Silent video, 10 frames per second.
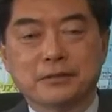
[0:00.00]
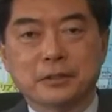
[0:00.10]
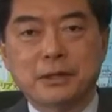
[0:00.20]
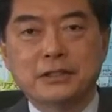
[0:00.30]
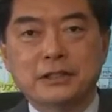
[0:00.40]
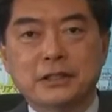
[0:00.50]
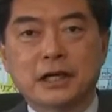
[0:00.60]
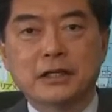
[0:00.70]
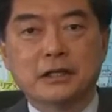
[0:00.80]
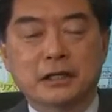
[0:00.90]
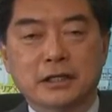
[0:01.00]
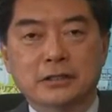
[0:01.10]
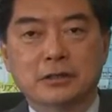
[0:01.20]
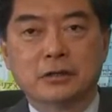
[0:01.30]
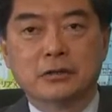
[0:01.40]
The basic guidelines
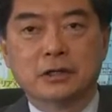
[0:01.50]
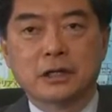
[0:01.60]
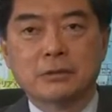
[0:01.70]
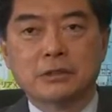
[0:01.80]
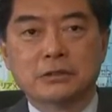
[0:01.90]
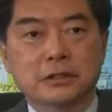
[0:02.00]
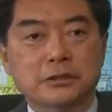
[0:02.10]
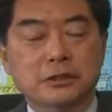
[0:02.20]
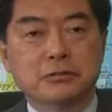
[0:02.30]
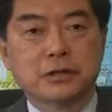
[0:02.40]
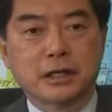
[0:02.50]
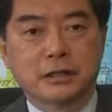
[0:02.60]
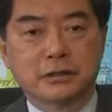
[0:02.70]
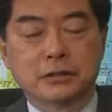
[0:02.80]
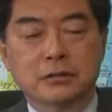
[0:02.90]
on climate transition
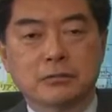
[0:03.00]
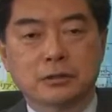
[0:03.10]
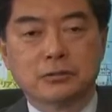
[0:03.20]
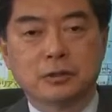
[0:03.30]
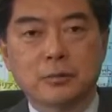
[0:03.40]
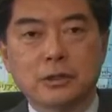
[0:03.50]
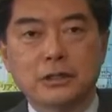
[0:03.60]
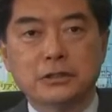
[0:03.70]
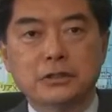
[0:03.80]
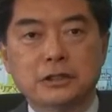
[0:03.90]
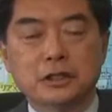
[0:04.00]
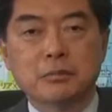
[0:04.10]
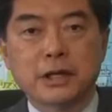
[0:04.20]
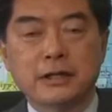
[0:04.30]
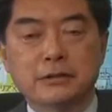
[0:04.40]
finance was formulated
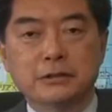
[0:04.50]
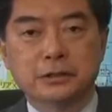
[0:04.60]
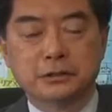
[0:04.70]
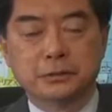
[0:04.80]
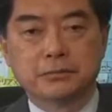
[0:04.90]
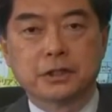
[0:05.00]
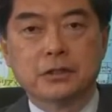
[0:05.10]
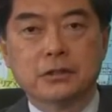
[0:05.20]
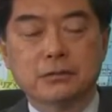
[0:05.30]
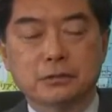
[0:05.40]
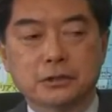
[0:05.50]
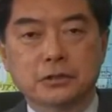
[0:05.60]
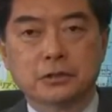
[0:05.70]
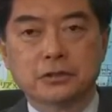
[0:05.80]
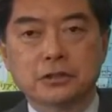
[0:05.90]
in May this year, which is
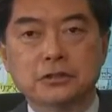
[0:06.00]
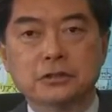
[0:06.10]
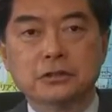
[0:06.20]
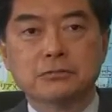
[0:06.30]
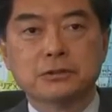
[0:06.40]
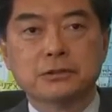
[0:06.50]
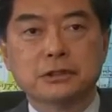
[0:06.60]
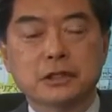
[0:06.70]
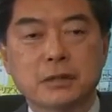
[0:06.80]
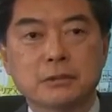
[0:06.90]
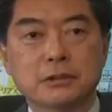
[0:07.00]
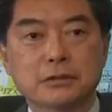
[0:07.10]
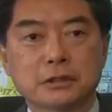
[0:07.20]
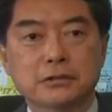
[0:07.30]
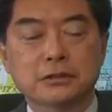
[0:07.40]
consistent with the Climate
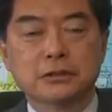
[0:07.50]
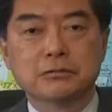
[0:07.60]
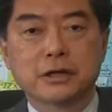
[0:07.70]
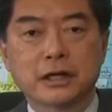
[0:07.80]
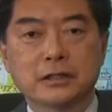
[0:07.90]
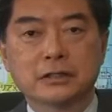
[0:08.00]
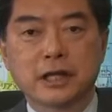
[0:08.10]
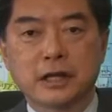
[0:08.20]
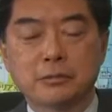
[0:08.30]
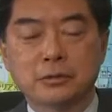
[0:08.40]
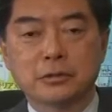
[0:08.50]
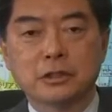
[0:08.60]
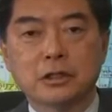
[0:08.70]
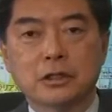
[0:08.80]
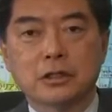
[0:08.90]
Transition Finance Handbook
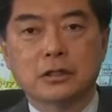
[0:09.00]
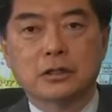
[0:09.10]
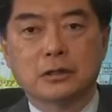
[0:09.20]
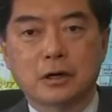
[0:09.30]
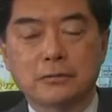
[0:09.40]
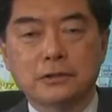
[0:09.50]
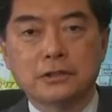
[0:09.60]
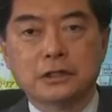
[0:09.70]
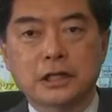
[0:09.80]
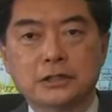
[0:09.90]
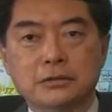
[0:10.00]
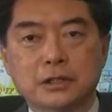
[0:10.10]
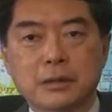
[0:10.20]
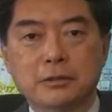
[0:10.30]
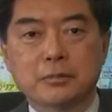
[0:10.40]
of the International
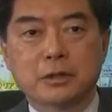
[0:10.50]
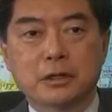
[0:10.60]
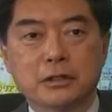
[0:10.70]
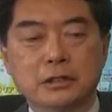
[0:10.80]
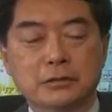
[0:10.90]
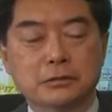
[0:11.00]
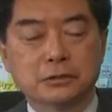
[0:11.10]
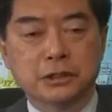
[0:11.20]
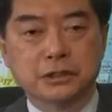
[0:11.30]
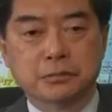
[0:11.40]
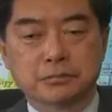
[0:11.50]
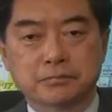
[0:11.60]
Capital Market Association.